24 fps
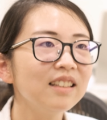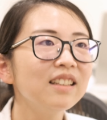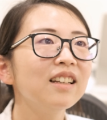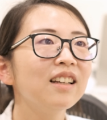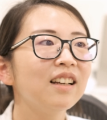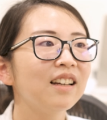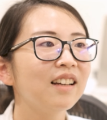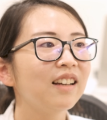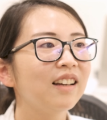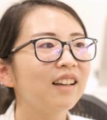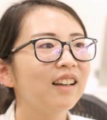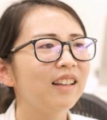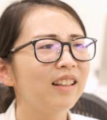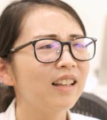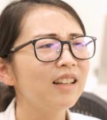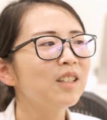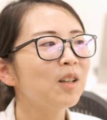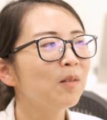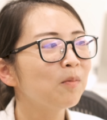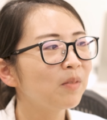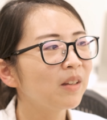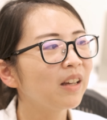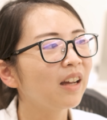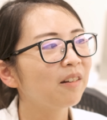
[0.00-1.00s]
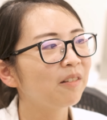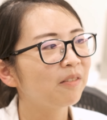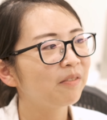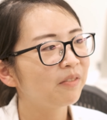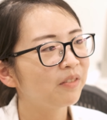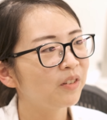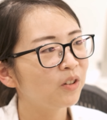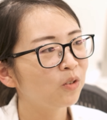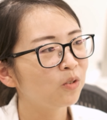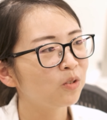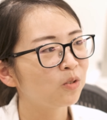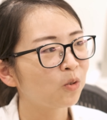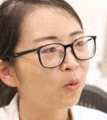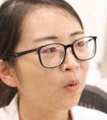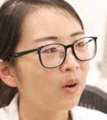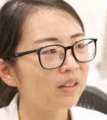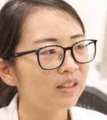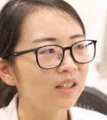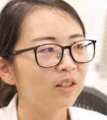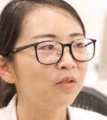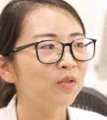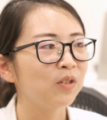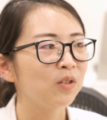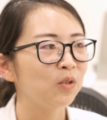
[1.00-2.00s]
And that's something I feel is quite
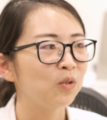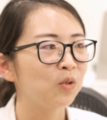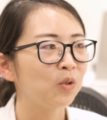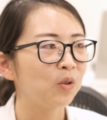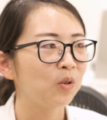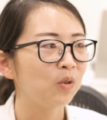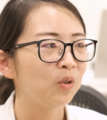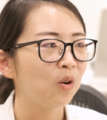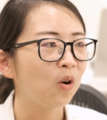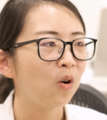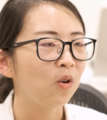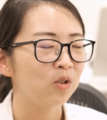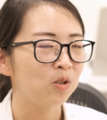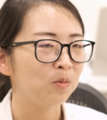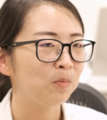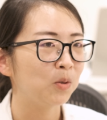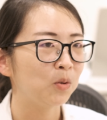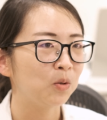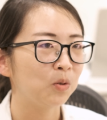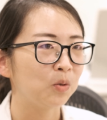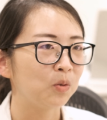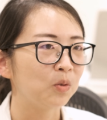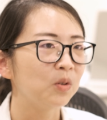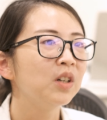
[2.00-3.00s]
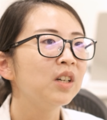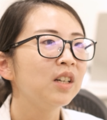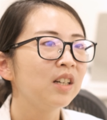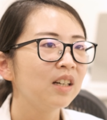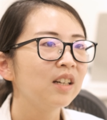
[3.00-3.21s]
different to hospital